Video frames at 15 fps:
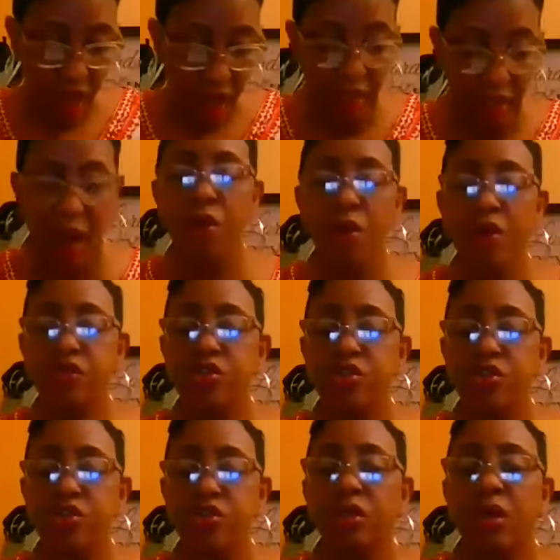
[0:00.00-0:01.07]
And I want
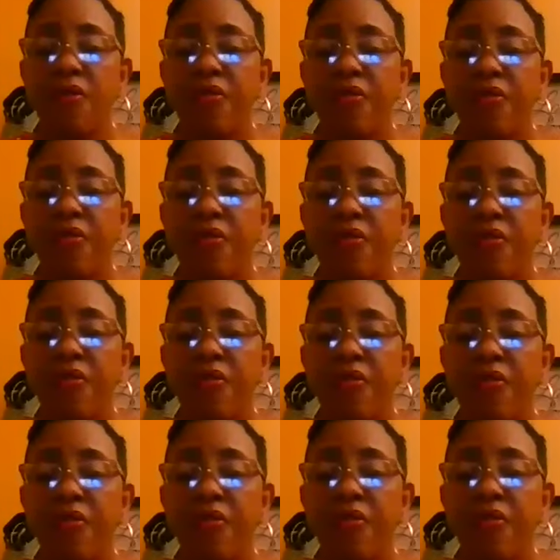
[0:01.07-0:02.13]
you to know that
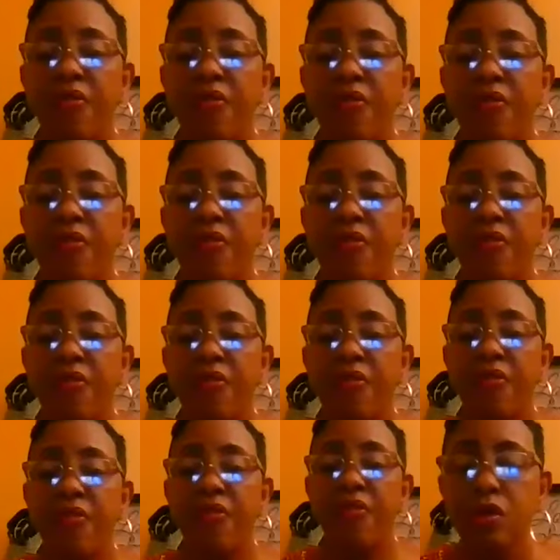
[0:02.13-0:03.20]
if
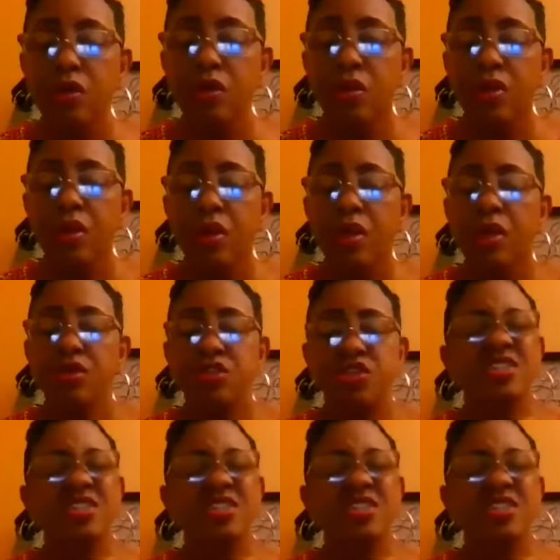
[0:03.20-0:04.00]
you continue,